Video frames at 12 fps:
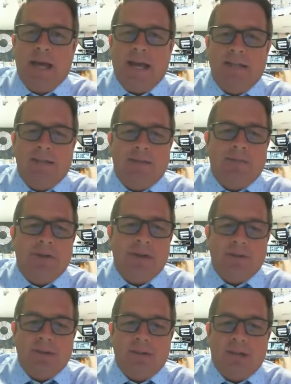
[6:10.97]
at 5
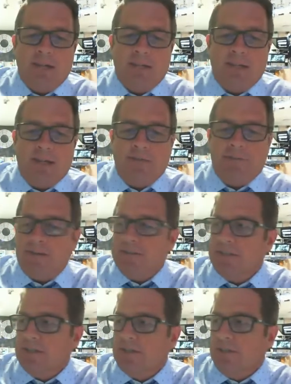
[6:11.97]
o'clock tonight, 5,
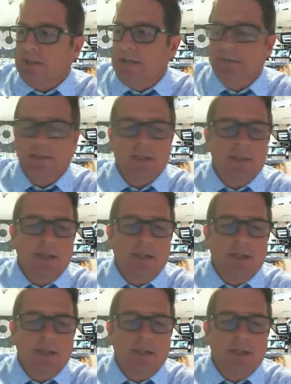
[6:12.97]
6, and 11.